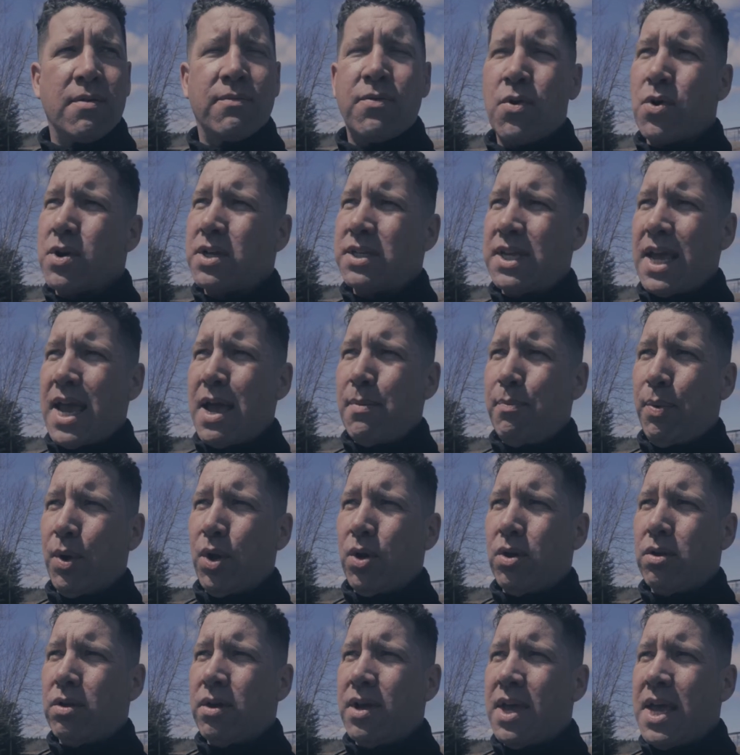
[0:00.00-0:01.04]
For
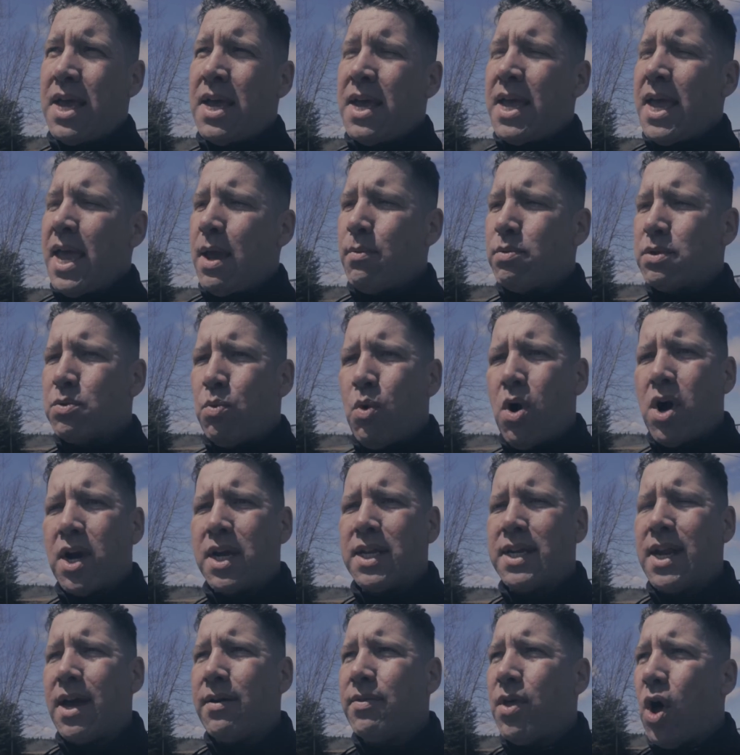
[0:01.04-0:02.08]
example, he was
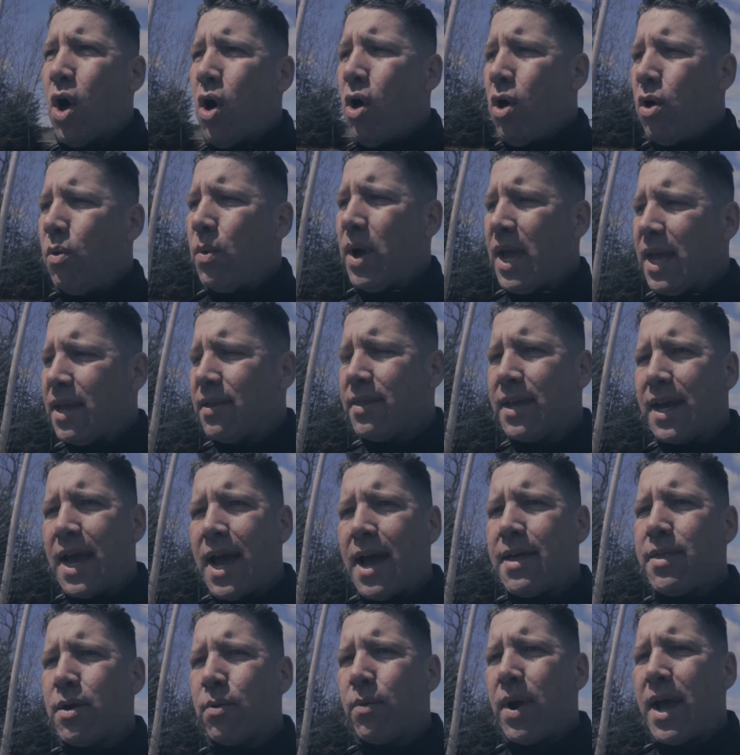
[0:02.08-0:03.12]
walking down the hallway and the
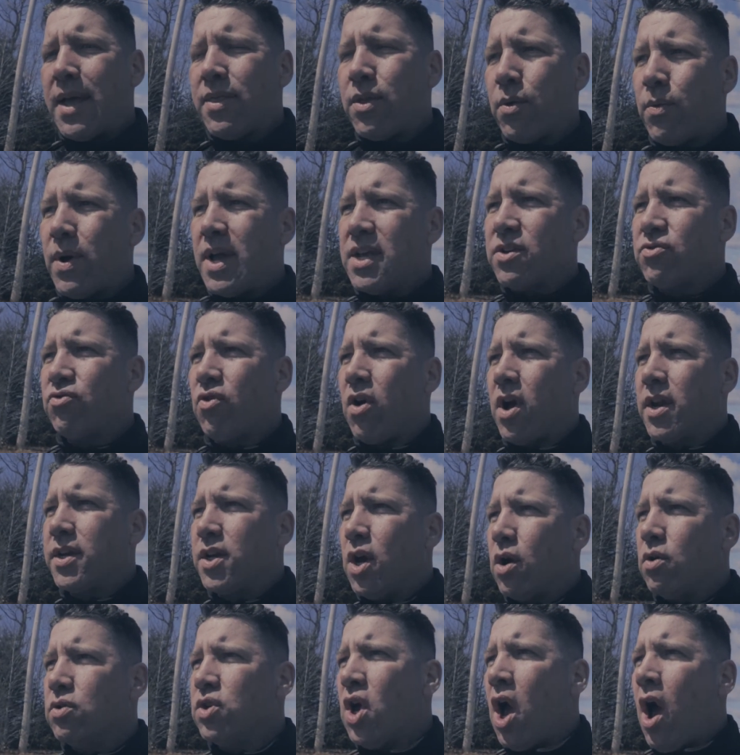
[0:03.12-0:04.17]
guy that ran the restaurant
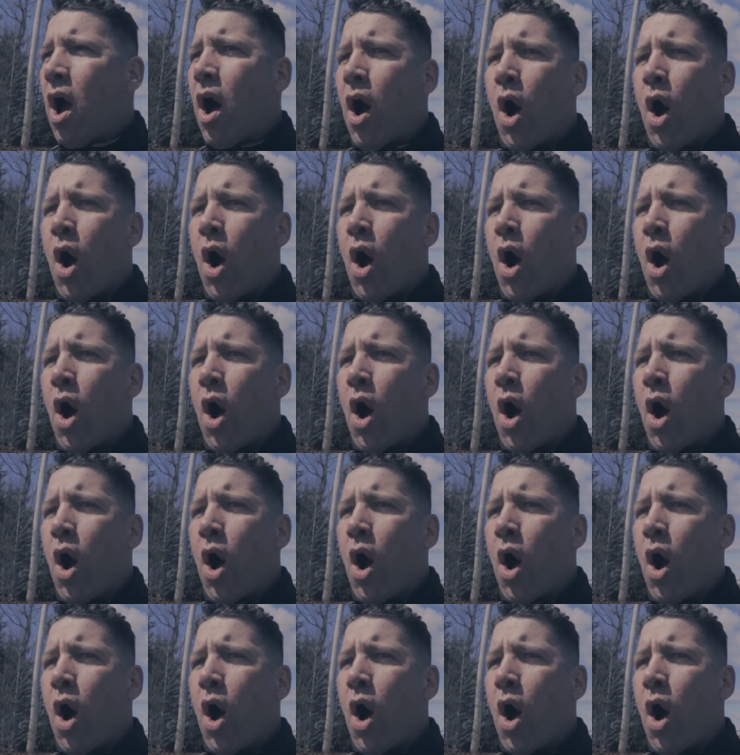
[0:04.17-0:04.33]
goes,